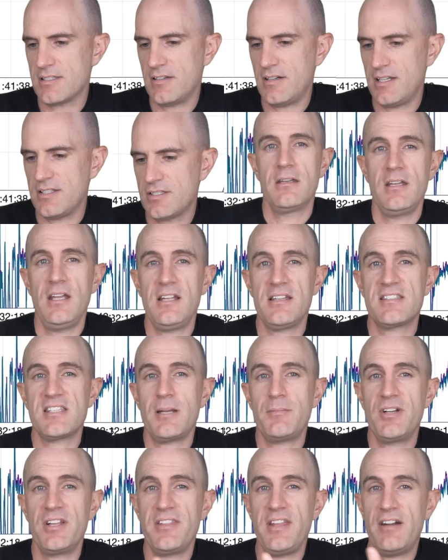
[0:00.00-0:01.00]
side. In
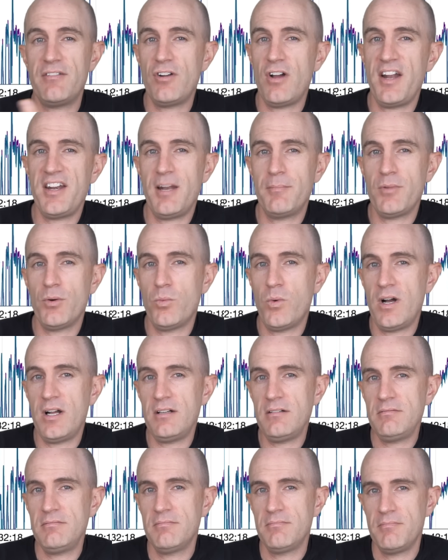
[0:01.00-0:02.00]
summary there, ride number
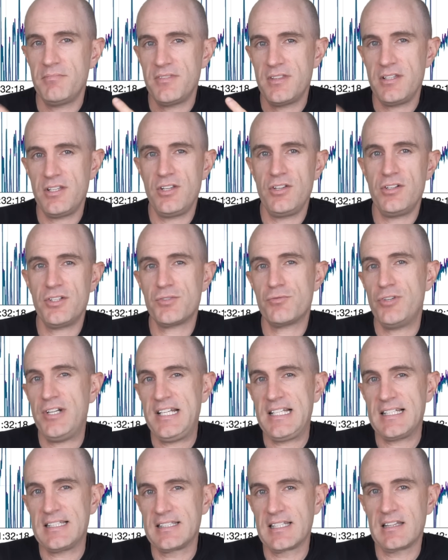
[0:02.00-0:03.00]
one, the unit's
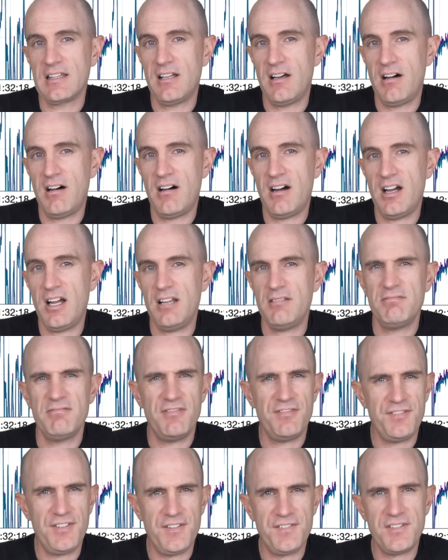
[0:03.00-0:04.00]
reading a little high,
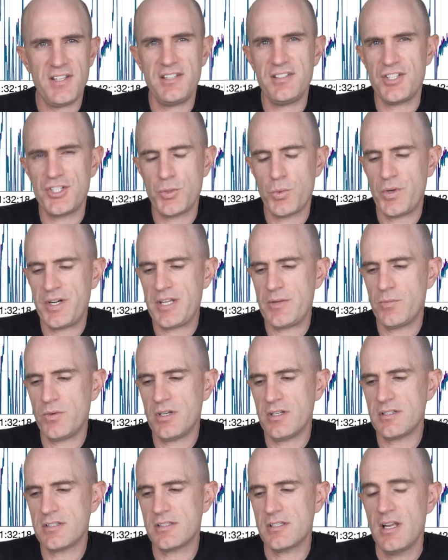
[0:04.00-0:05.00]
15 to 20
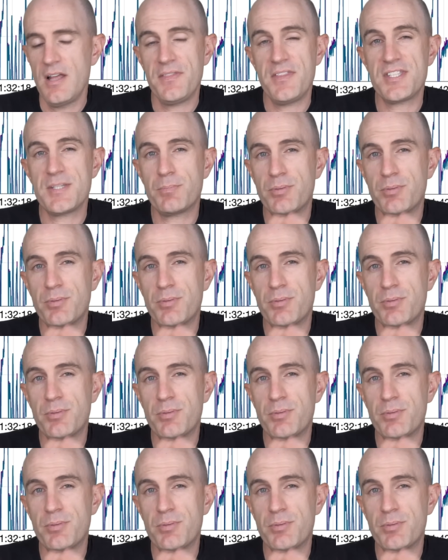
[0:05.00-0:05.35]
watts. The